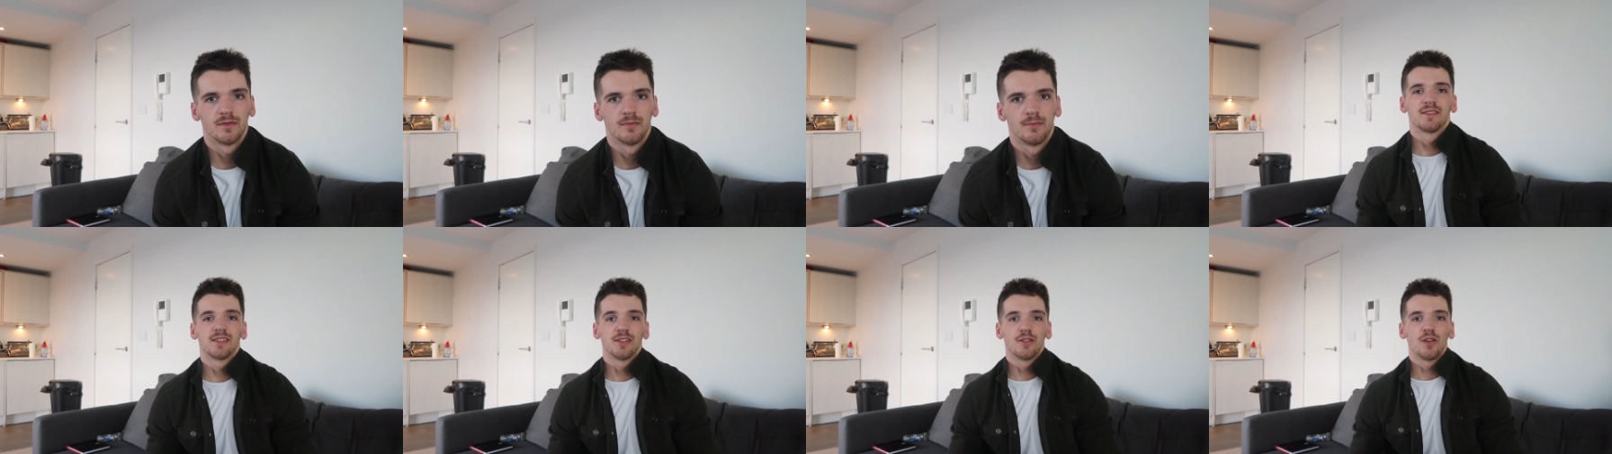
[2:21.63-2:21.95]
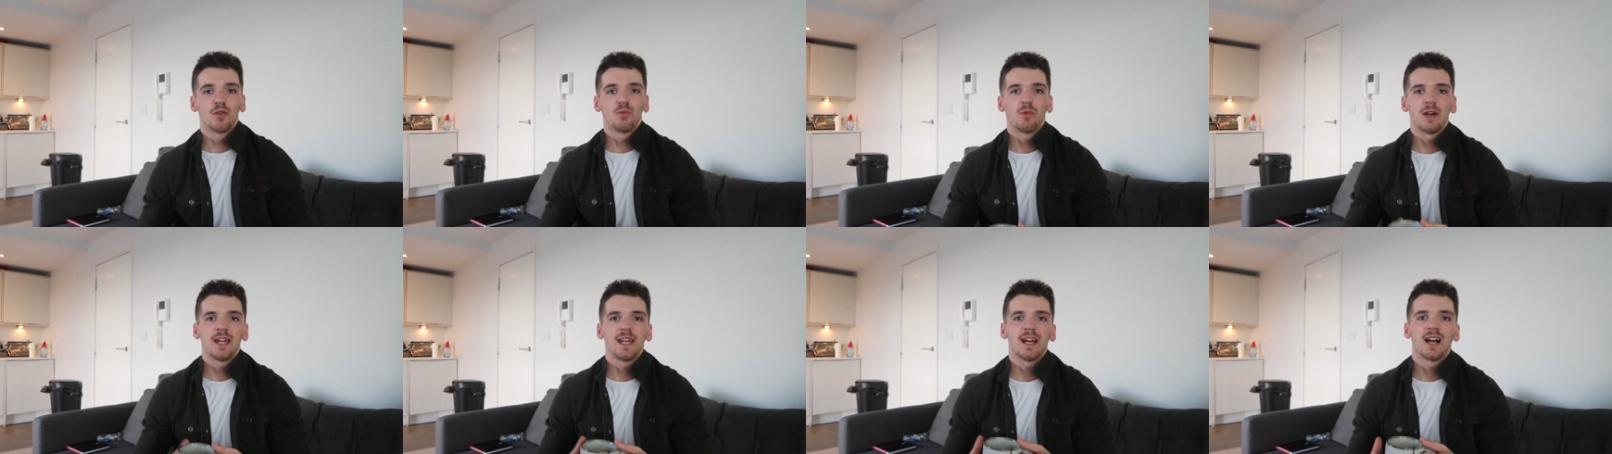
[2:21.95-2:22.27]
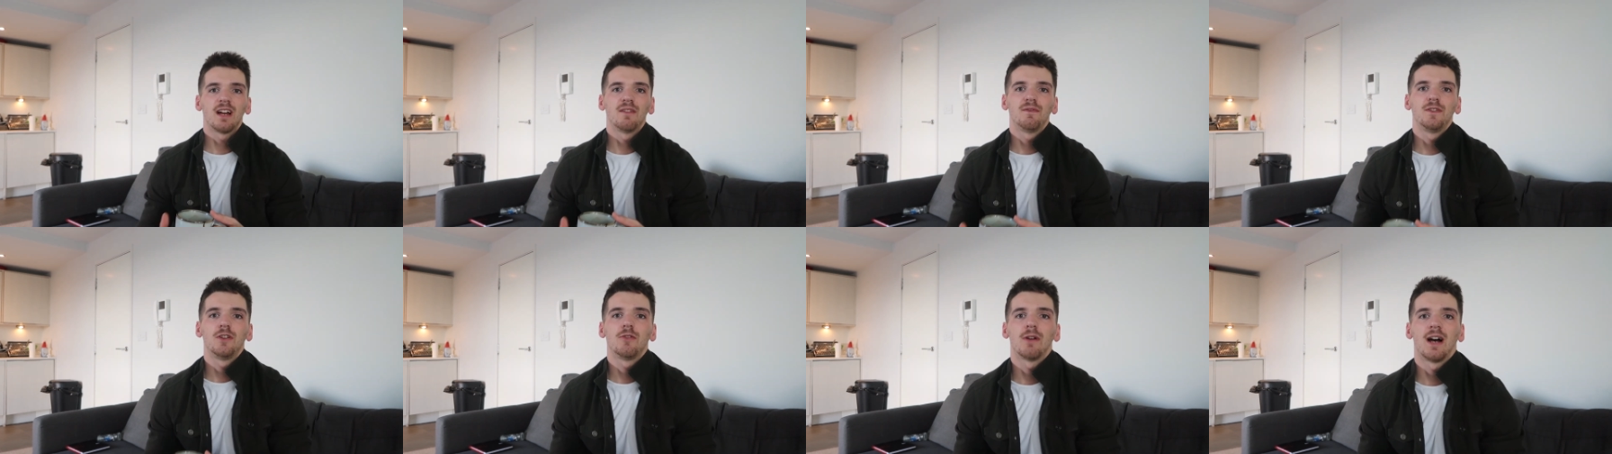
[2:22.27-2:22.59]
So the way
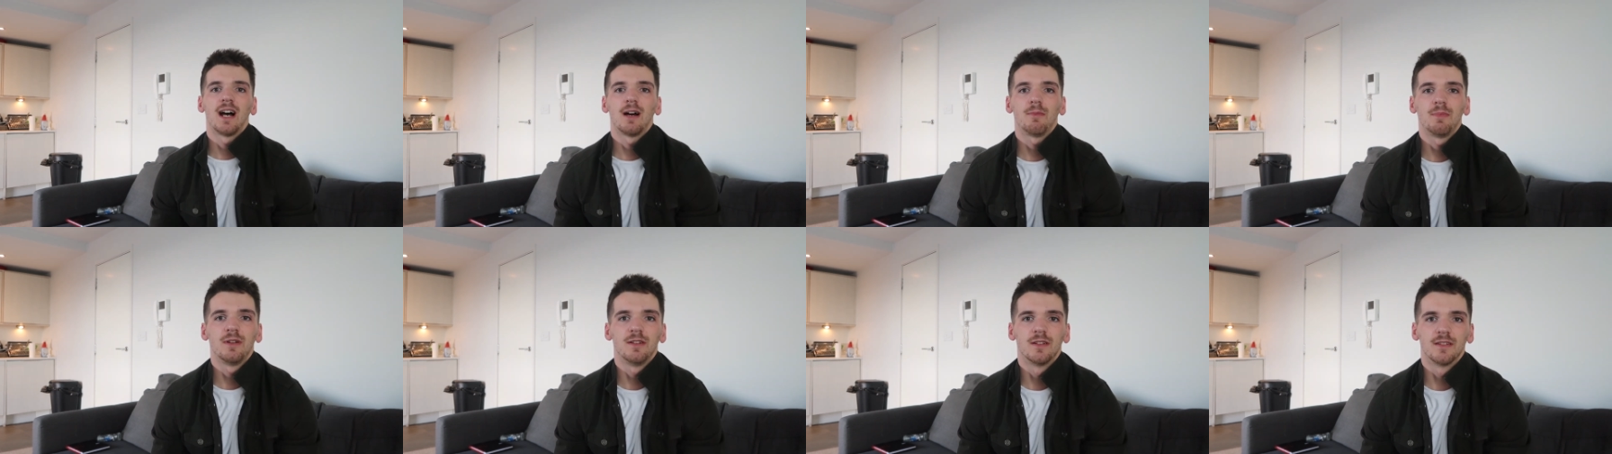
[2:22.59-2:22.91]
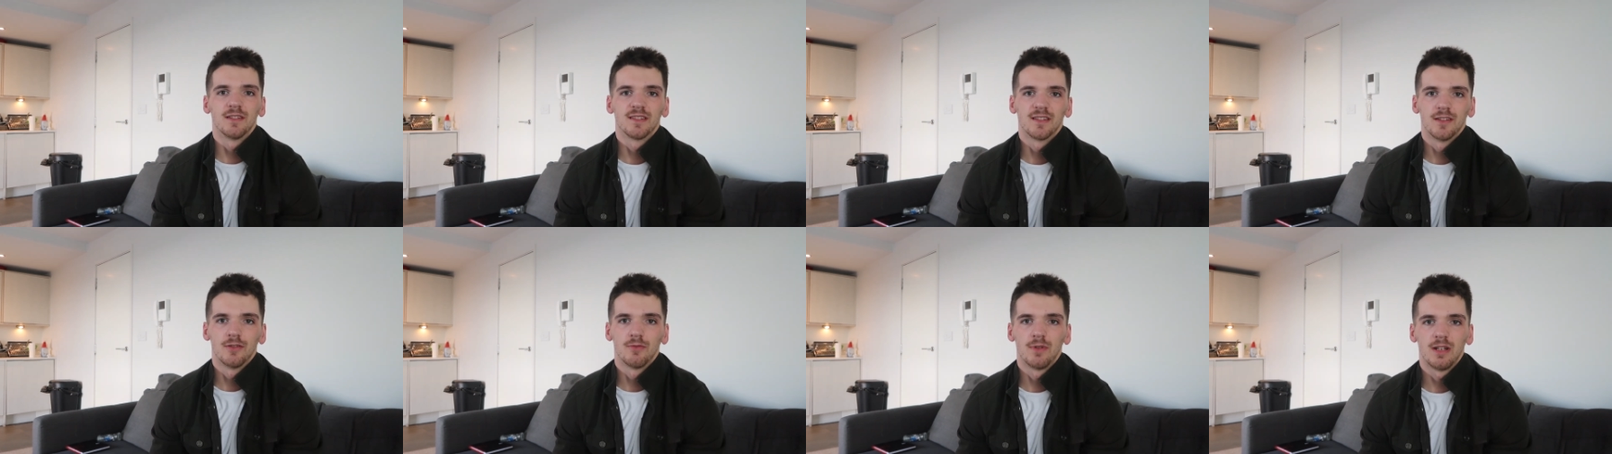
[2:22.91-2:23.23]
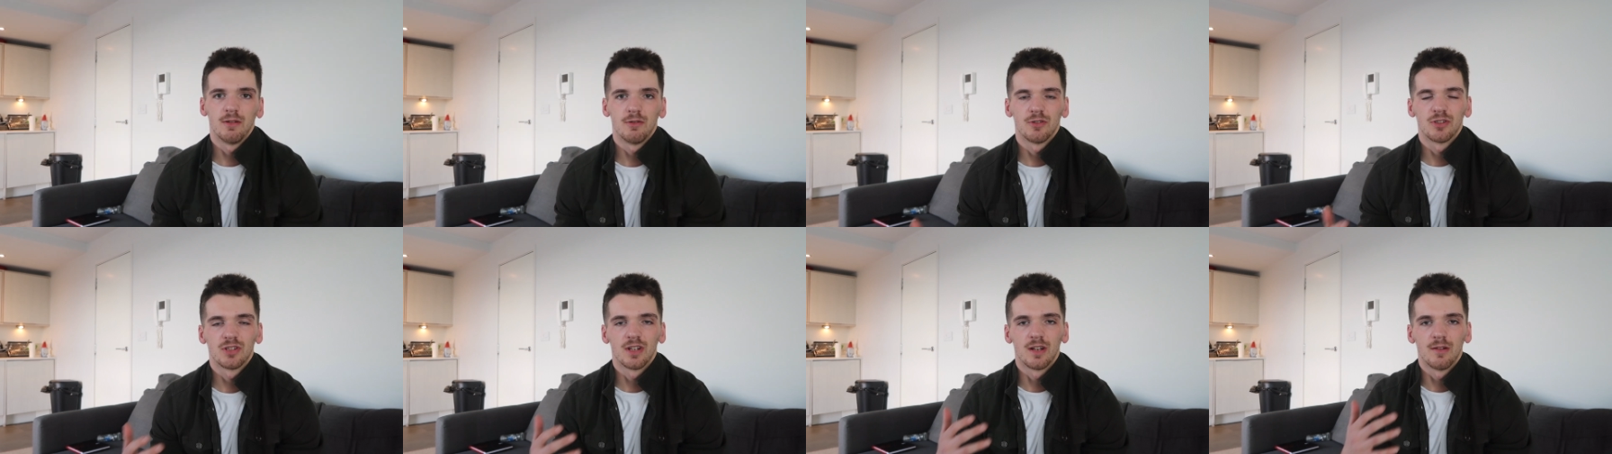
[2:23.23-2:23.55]
I view happiness and the
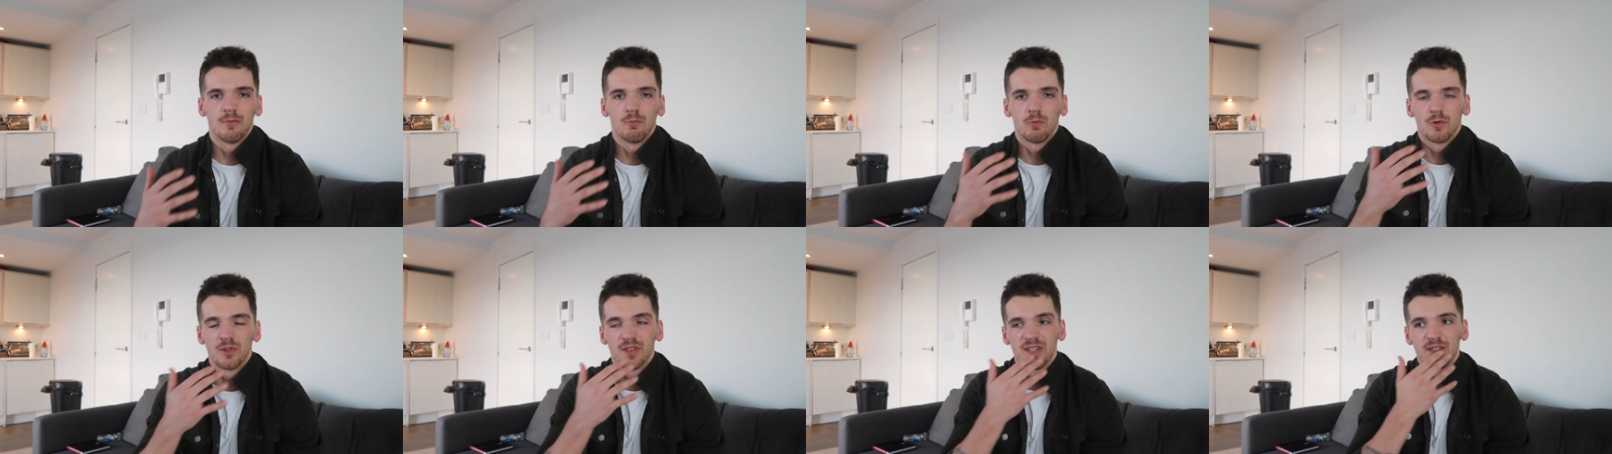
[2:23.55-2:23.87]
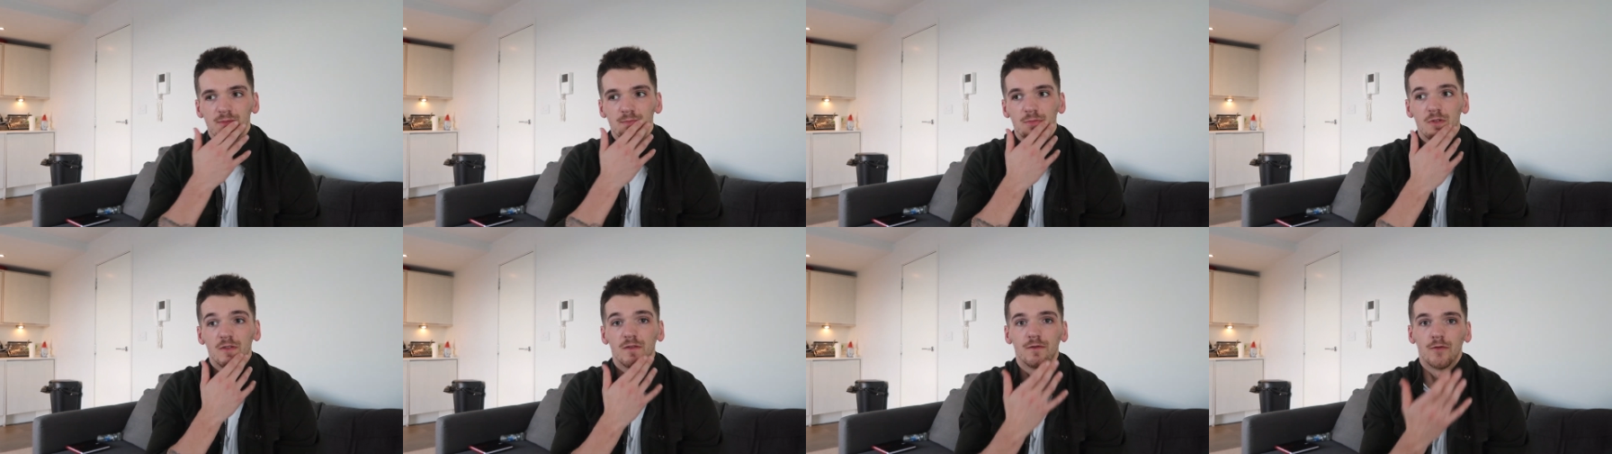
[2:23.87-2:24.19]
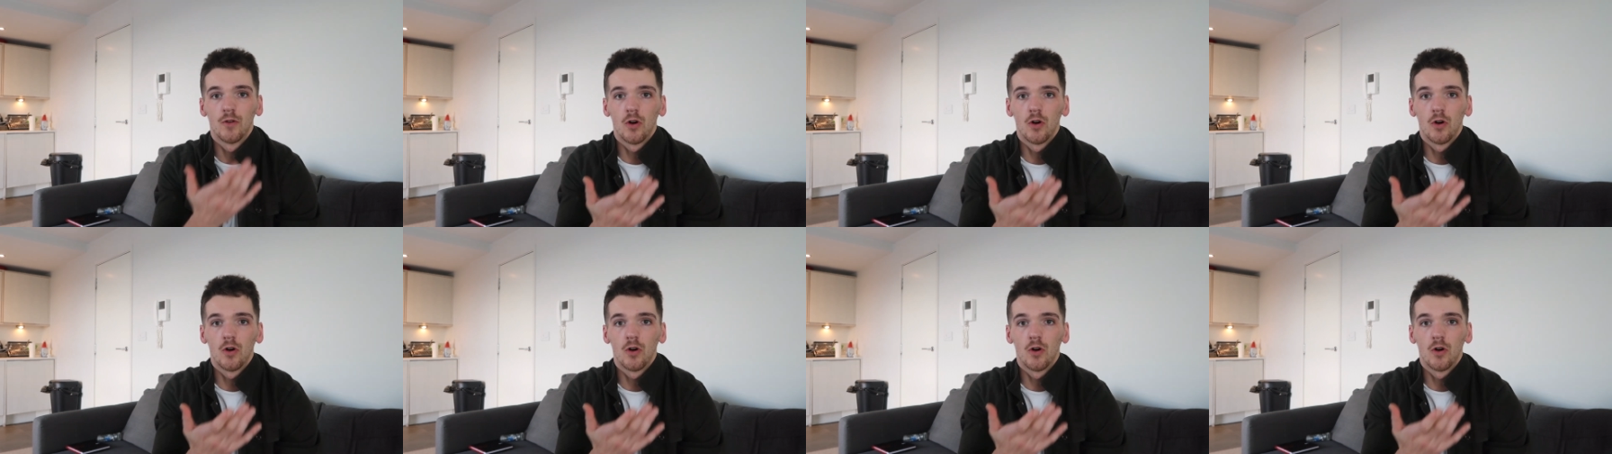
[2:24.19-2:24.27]
way which I want to move